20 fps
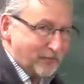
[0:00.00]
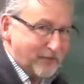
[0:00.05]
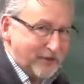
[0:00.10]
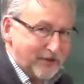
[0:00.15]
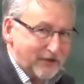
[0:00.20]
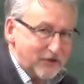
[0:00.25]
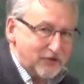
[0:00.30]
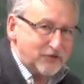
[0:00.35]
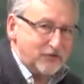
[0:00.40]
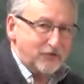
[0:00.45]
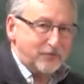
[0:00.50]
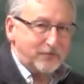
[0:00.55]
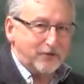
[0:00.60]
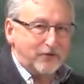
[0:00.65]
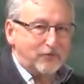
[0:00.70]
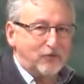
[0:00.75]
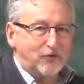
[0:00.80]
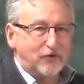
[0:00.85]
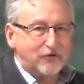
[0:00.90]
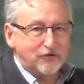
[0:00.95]
because you've
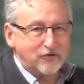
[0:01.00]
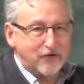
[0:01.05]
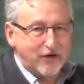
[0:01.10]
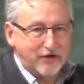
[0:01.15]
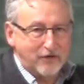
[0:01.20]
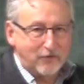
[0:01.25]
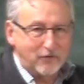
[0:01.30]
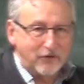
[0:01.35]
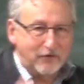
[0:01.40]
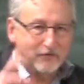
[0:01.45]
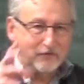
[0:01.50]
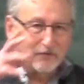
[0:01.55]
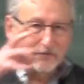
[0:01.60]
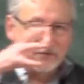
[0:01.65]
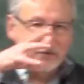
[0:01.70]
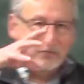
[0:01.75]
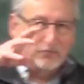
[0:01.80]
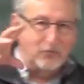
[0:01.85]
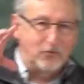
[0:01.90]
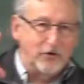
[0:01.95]
been work, trying to work from
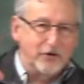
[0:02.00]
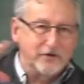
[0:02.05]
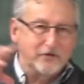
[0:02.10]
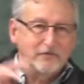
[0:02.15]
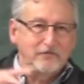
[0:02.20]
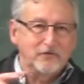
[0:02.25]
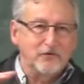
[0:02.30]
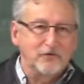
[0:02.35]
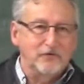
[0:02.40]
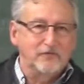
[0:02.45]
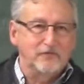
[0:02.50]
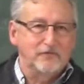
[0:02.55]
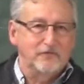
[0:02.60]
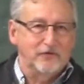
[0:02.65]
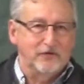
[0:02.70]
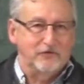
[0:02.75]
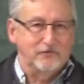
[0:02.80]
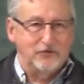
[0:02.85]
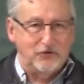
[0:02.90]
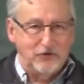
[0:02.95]
the point of view of,
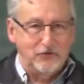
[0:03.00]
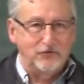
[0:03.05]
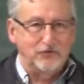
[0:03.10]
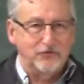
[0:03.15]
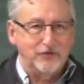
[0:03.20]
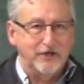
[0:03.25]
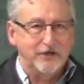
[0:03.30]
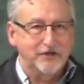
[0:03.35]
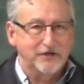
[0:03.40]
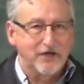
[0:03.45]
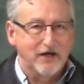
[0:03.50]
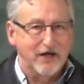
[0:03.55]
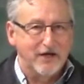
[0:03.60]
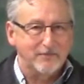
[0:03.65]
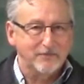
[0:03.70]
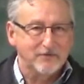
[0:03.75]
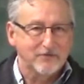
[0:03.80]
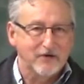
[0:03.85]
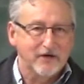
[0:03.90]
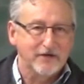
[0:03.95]
of children at
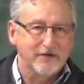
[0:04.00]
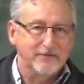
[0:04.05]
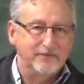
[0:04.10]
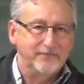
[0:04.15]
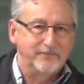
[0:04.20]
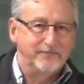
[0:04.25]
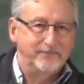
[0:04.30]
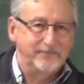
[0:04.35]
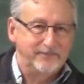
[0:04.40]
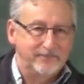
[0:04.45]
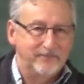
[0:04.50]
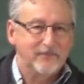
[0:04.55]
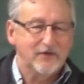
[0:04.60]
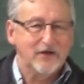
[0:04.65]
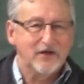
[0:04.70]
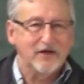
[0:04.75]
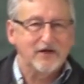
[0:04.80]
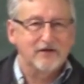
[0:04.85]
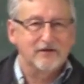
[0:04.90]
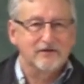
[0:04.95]
times, right?
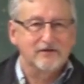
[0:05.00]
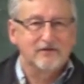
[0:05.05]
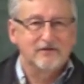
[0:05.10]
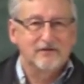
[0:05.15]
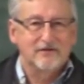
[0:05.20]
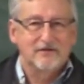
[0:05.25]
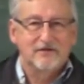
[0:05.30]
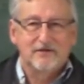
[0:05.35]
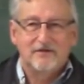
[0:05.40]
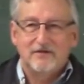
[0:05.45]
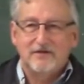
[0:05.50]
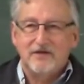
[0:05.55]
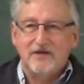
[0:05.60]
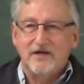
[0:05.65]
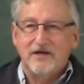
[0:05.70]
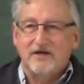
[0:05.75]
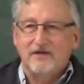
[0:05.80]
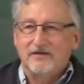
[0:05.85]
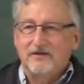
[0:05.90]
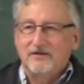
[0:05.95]
Yeah,
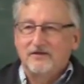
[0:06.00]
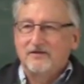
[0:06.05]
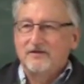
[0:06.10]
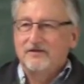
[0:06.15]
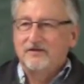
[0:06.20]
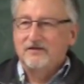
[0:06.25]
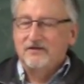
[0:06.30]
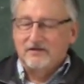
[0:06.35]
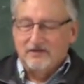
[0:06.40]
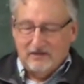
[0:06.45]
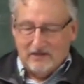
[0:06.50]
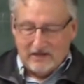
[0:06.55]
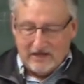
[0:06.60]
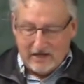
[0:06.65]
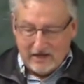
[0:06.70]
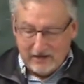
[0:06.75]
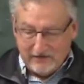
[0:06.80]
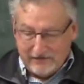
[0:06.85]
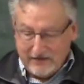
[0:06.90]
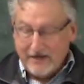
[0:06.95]
yeah.
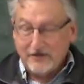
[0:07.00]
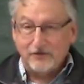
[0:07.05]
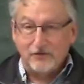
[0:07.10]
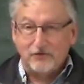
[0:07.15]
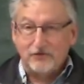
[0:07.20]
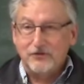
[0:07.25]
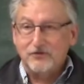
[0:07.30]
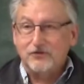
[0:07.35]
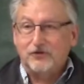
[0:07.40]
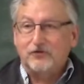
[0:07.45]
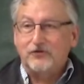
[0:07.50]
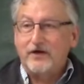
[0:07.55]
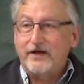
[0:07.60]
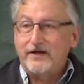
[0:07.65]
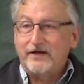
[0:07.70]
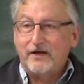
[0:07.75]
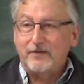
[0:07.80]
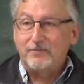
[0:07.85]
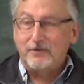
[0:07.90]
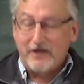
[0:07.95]
Uh, thank you. These are
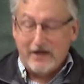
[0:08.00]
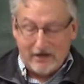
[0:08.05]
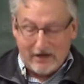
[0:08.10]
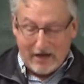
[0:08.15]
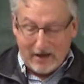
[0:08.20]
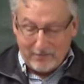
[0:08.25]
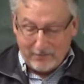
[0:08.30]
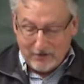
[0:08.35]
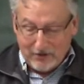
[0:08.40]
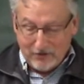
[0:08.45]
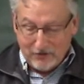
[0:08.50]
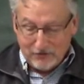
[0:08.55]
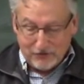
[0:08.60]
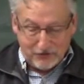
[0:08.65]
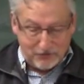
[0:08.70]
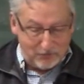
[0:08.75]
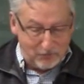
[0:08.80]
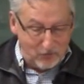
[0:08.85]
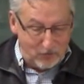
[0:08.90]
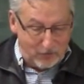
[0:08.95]
great. I'd be ha happy to hear
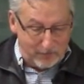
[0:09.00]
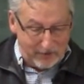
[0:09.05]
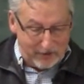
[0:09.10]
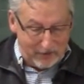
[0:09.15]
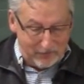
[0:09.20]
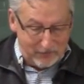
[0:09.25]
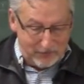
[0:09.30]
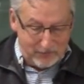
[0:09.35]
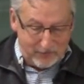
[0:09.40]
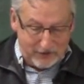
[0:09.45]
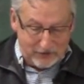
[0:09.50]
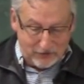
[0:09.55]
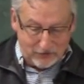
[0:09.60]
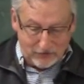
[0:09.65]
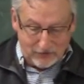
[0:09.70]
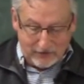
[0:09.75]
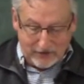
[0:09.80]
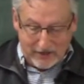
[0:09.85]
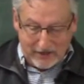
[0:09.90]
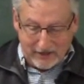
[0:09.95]
some more, but I want to make
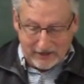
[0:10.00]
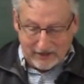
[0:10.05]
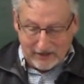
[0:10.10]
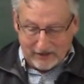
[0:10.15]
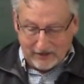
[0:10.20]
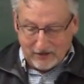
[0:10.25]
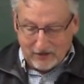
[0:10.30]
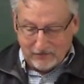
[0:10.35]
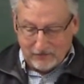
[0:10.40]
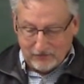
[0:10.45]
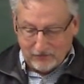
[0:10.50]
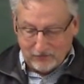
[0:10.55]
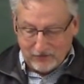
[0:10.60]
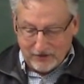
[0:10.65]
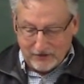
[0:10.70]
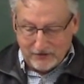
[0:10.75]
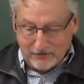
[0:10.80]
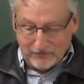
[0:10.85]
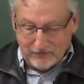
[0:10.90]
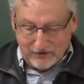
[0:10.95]
sure that I, I cover the
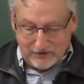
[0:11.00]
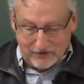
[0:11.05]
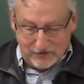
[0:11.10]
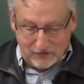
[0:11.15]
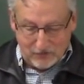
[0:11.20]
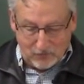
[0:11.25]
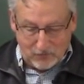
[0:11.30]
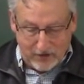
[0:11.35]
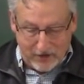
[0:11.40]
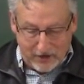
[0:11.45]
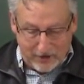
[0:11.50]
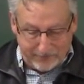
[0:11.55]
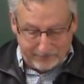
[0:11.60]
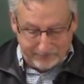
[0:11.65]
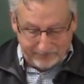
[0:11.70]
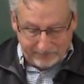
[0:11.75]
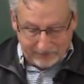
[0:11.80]
rest of this as well.